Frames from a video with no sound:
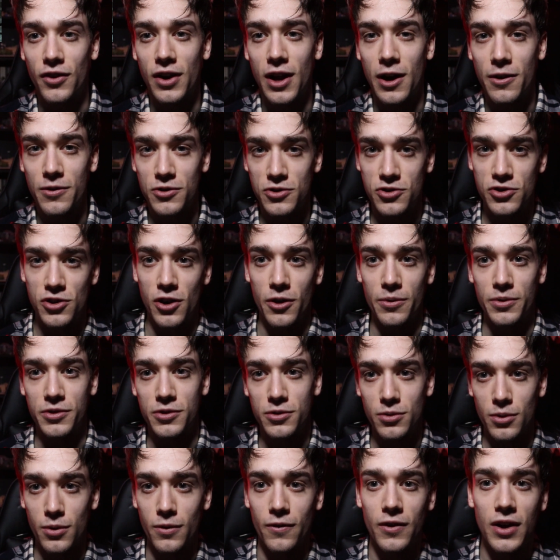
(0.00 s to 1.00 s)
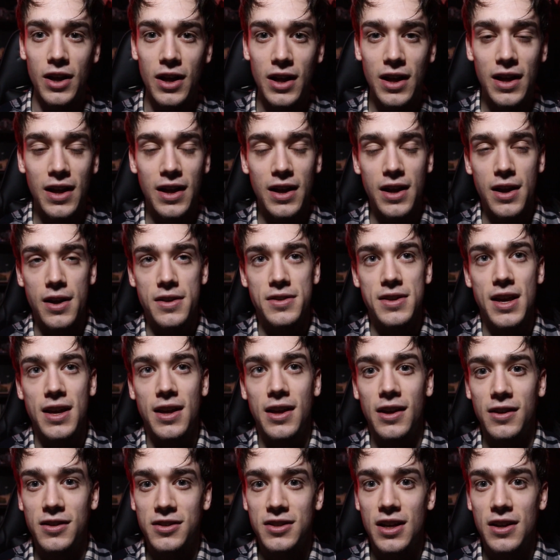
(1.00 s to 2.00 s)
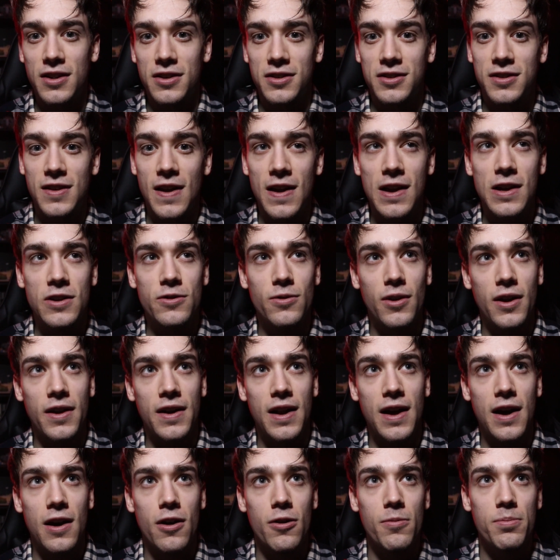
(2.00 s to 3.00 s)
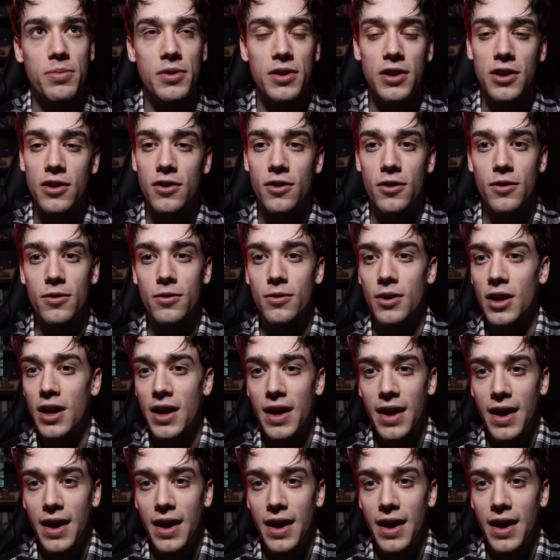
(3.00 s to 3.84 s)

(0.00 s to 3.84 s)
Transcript: for now, as Joel is sort of taking center stage right now. But, you know,